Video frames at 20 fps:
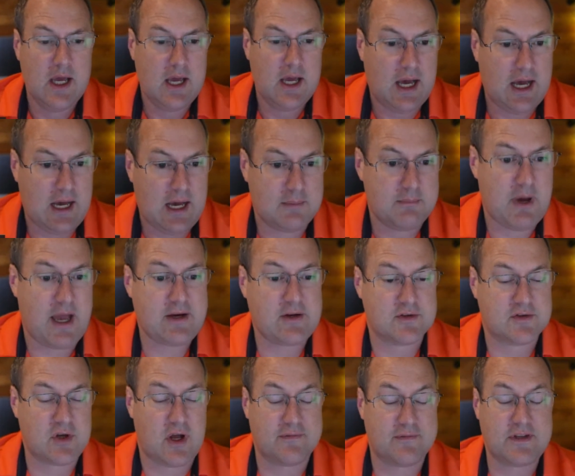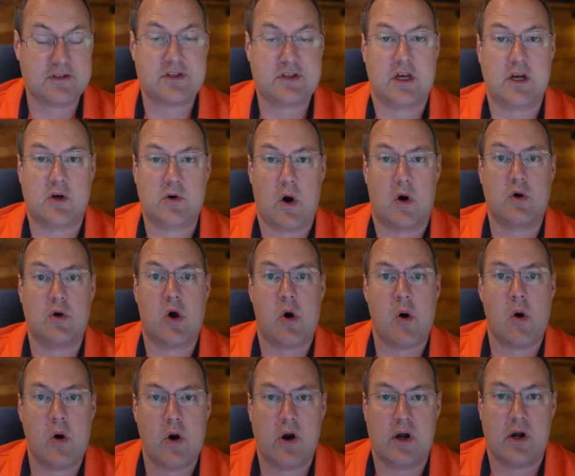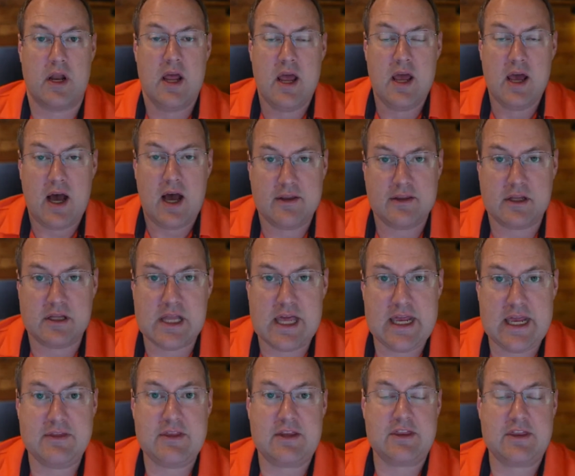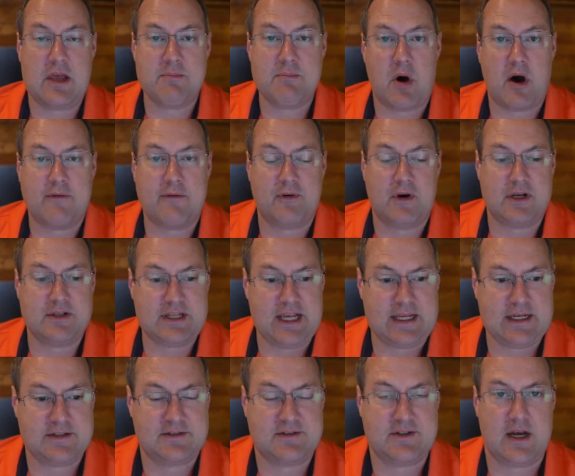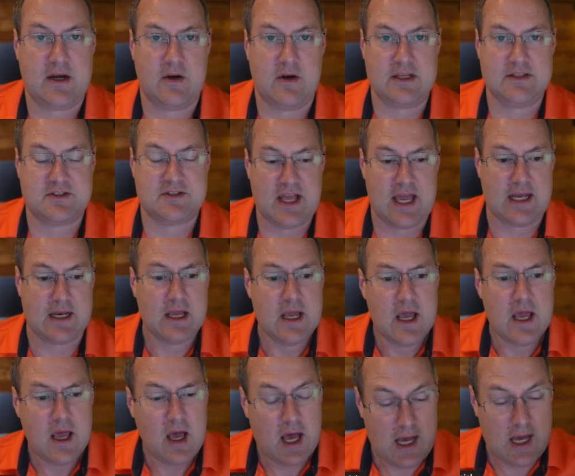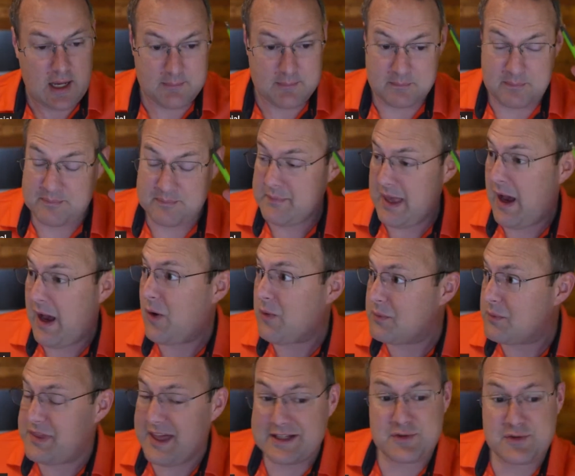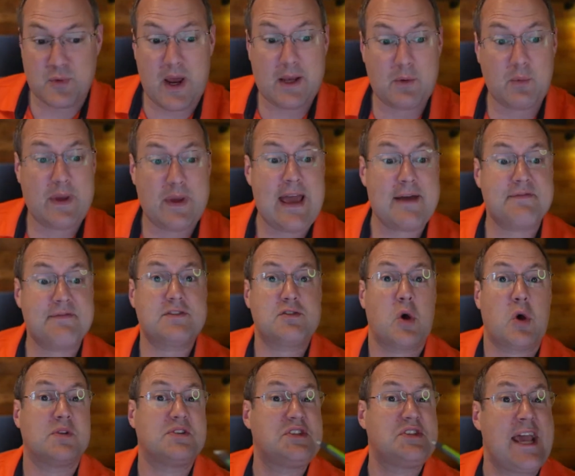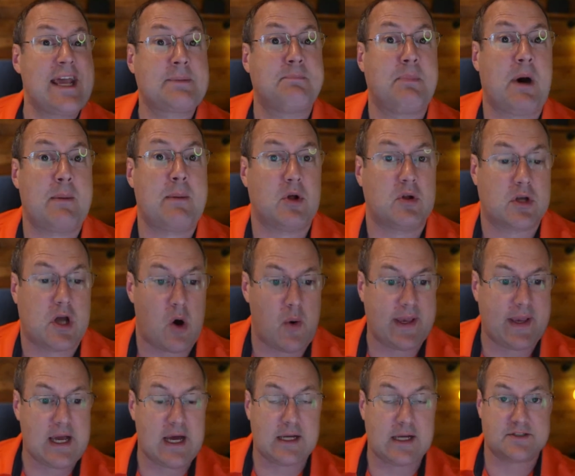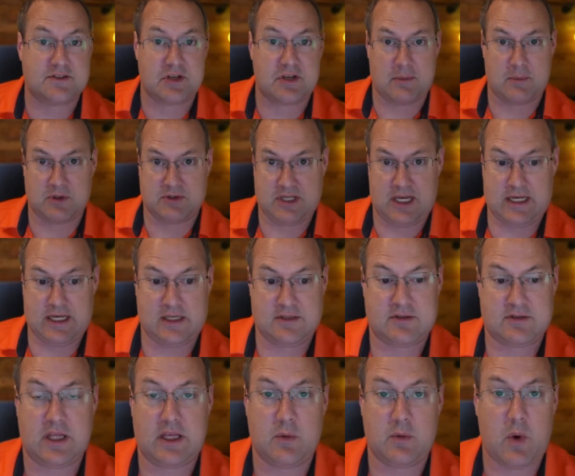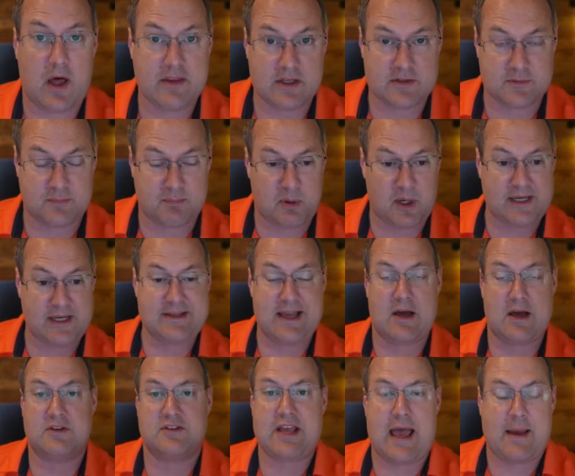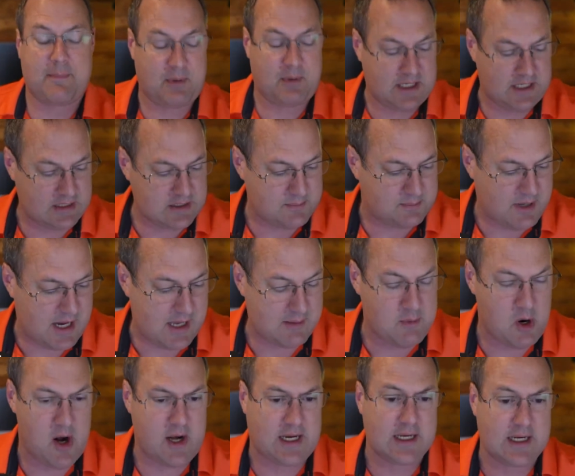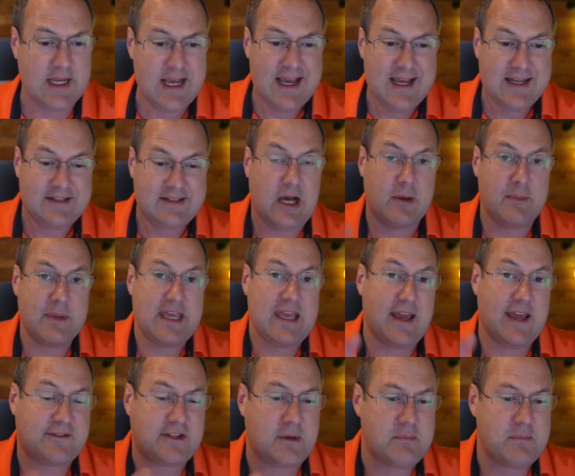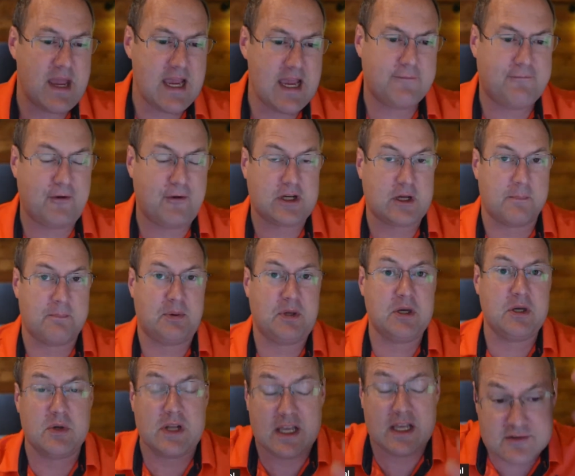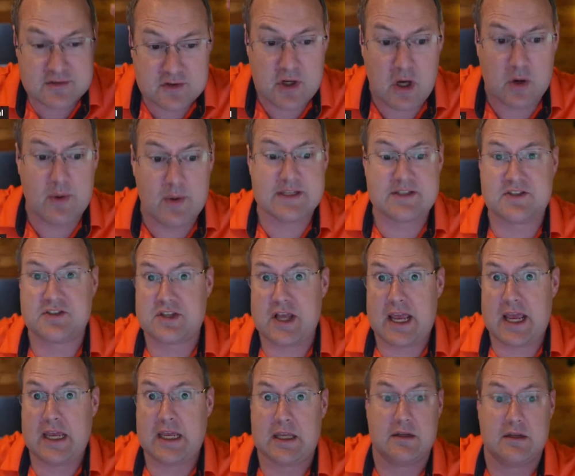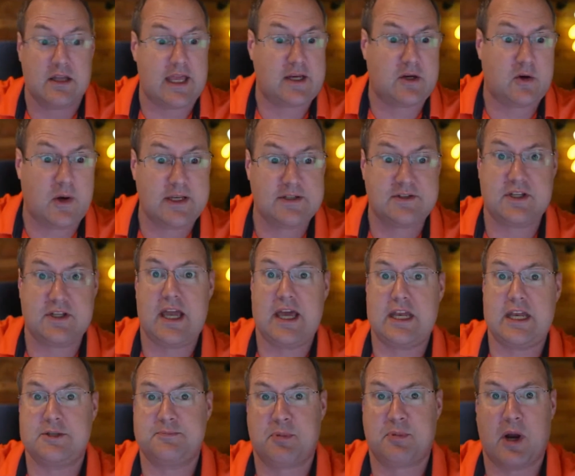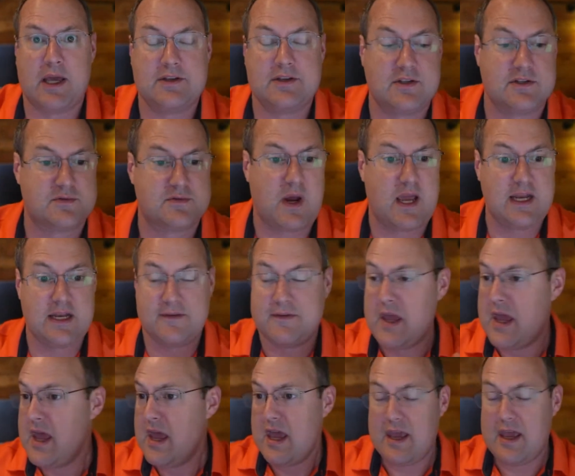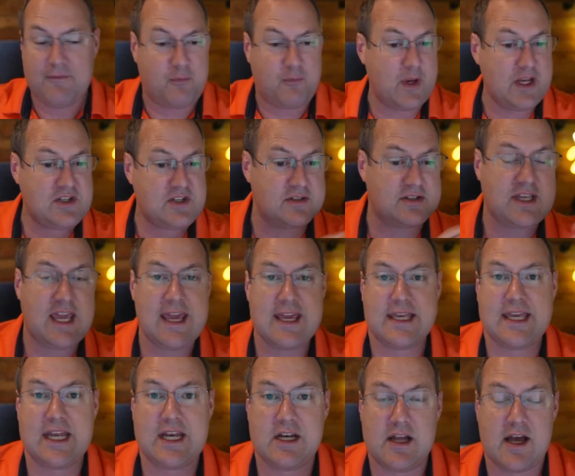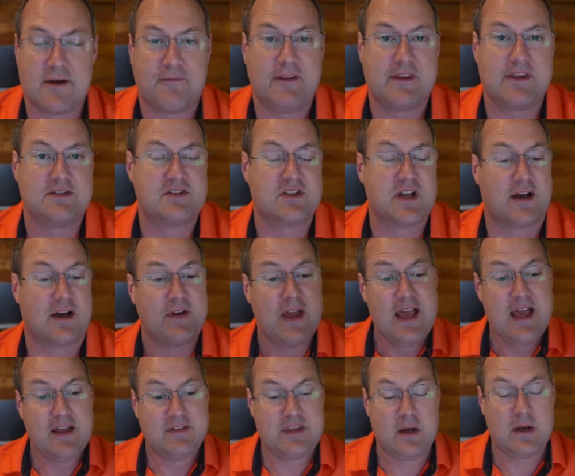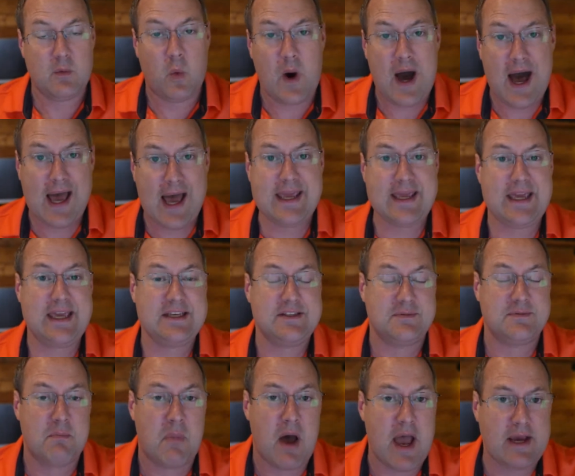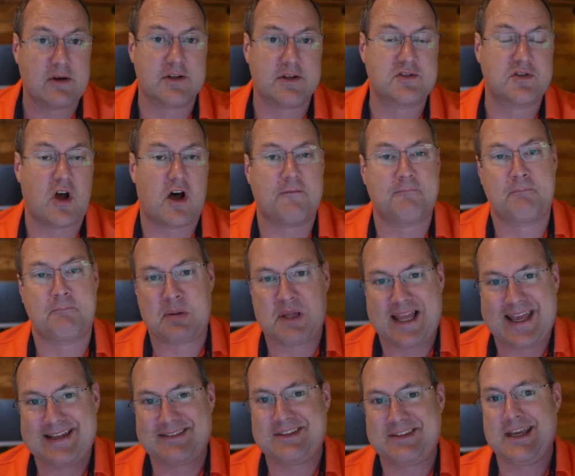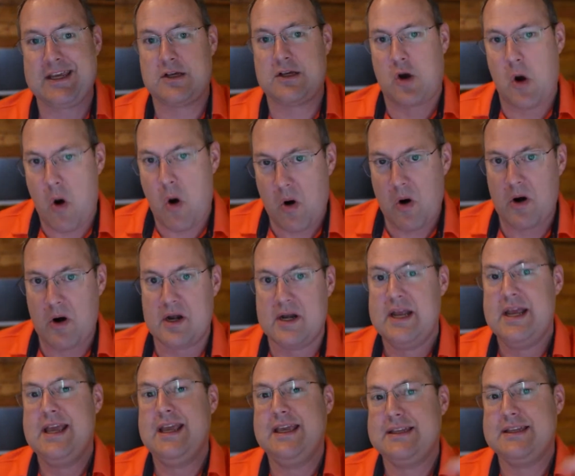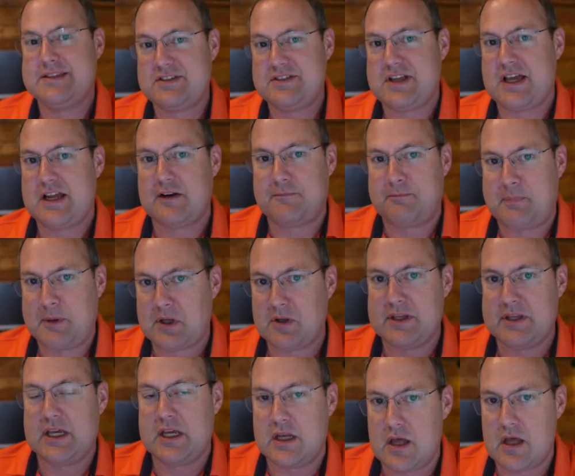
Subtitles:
Microsoft is going to grow corn on the land that they bought for a data center instead. That's right. We have this whole tech bubble going on simultaneously while this breakdown is happening in the bond market. Tell me, if demand for compute is so insane, like Crazy Eddie's prices, right? If we just can't get enough of this stuff, then why is Microsoft planting corn instead of building another